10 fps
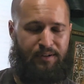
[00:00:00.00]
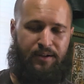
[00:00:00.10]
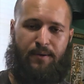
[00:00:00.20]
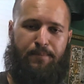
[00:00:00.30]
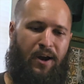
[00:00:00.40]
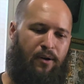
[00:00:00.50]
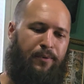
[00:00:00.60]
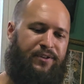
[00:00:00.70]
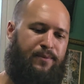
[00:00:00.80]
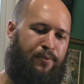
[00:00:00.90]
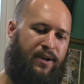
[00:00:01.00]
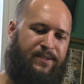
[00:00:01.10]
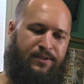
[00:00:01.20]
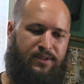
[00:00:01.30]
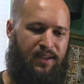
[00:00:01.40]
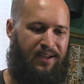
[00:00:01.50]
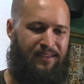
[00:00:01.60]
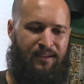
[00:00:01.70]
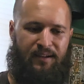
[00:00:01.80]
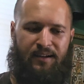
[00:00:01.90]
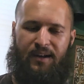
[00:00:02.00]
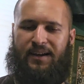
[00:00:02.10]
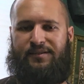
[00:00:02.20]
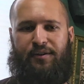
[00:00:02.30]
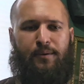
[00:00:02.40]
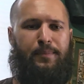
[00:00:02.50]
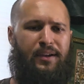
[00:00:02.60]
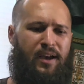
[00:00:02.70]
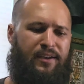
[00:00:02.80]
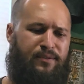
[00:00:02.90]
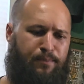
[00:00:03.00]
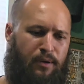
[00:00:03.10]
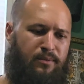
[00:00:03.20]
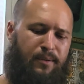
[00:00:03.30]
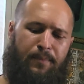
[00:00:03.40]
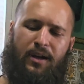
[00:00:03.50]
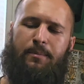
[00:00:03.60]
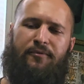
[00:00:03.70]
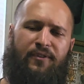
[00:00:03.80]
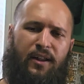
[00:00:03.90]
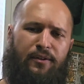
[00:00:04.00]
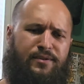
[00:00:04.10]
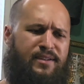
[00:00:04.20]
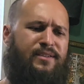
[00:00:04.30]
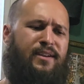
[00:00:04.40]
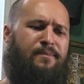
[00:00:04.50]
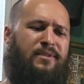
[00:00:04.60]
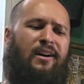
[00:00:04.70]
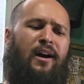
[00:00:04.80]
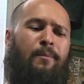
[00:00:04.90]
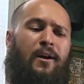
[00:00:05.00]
comparable suppressors like the SRBS. Probably pick up a Velos at some time.